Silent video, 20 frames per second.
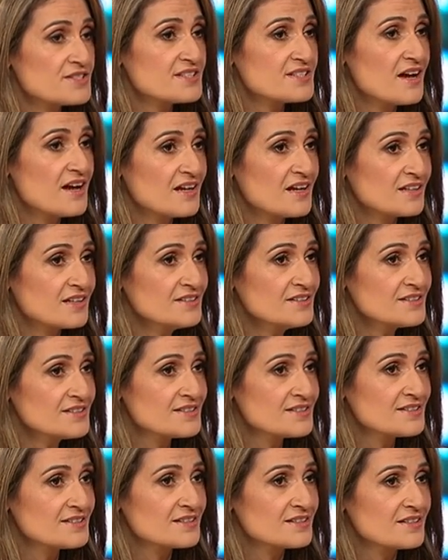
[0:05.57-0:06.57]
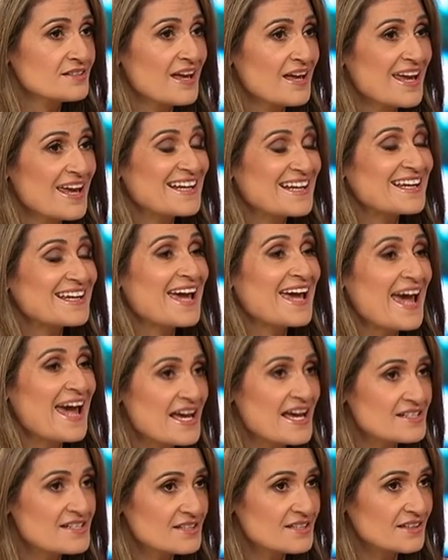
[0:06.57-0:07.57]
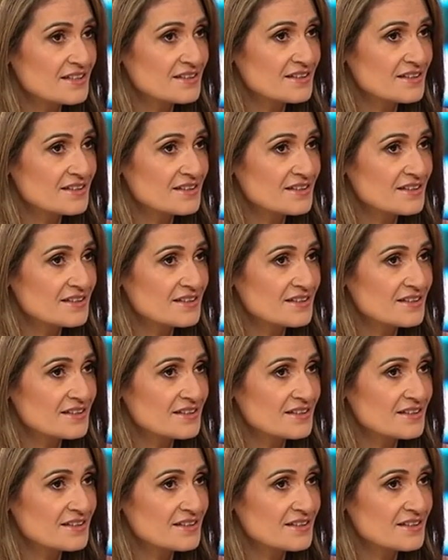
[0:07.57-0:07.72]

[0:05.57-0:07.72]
targets in a canter.